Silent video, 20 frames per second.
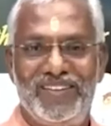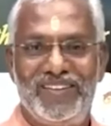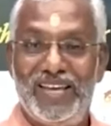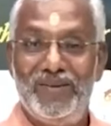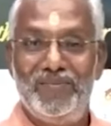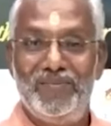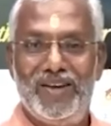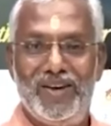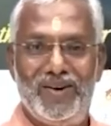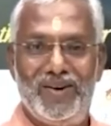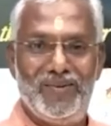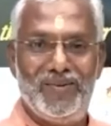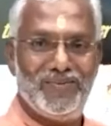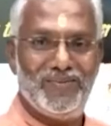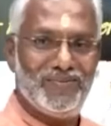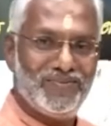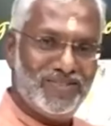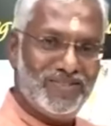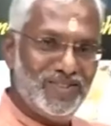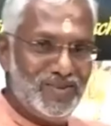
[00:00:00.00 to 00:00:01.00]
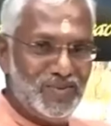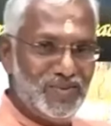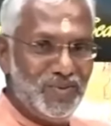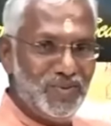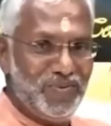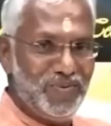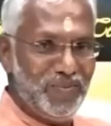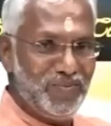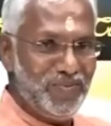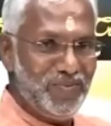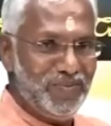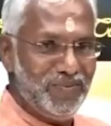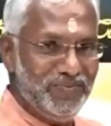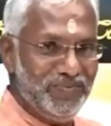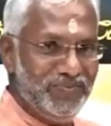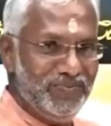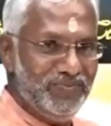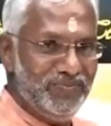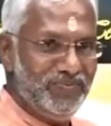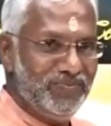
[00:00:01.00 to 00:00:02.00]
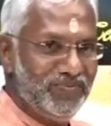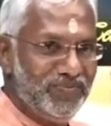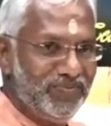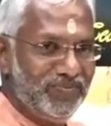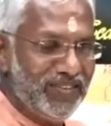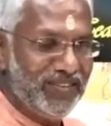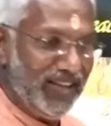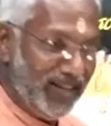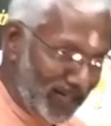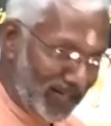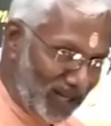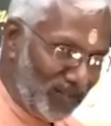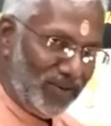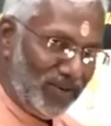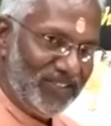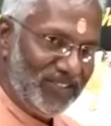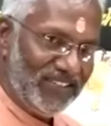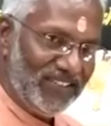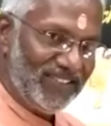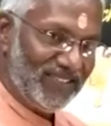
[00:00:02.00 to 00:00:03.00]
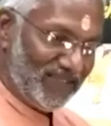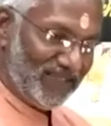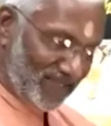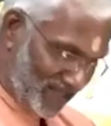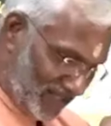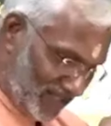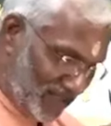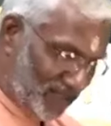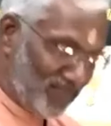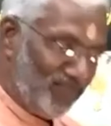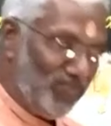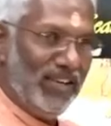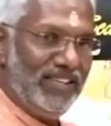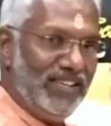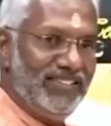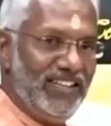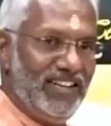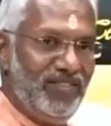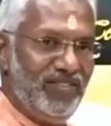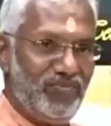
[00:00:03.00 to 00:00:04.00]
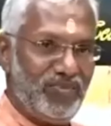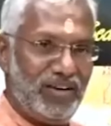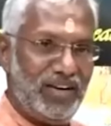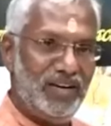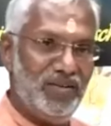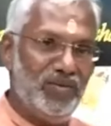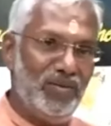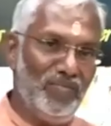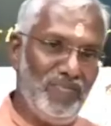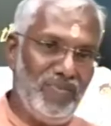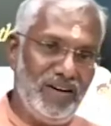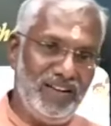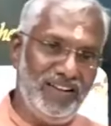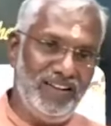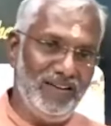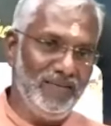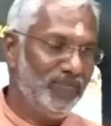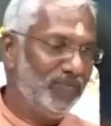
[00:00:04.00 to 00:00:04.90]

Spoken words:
Kim Karu. These two people. And Rama says, myself and my brother,